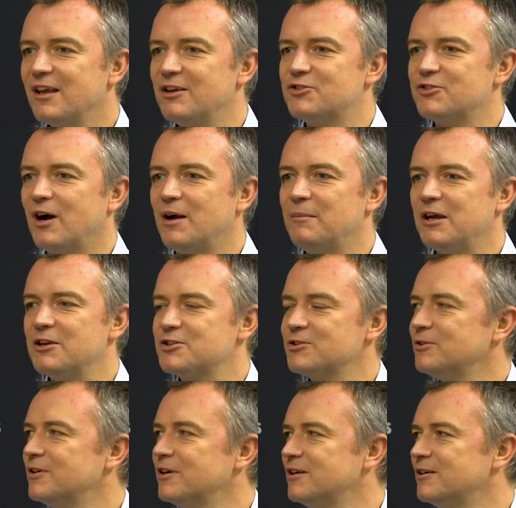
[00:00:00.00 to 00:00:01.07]
You try and make
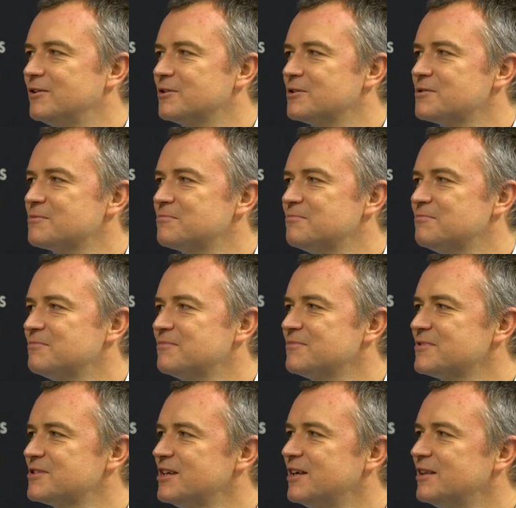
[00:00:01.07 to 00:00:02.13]
sure that you're
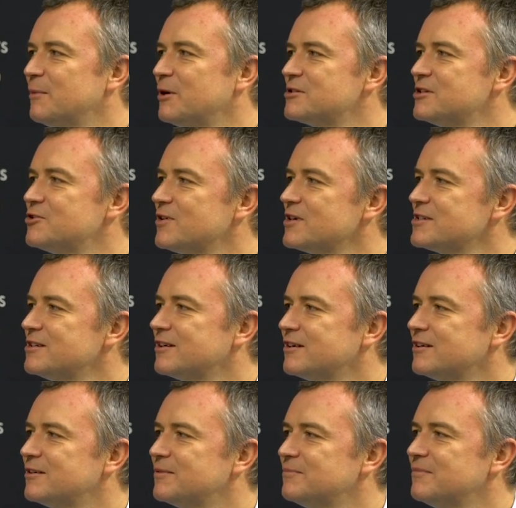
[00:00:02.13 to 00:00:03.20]
seeing the most
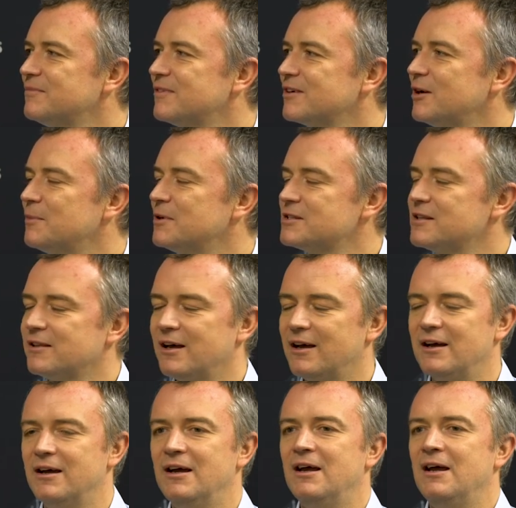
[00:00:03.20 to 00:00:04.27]
interesting companies that are there.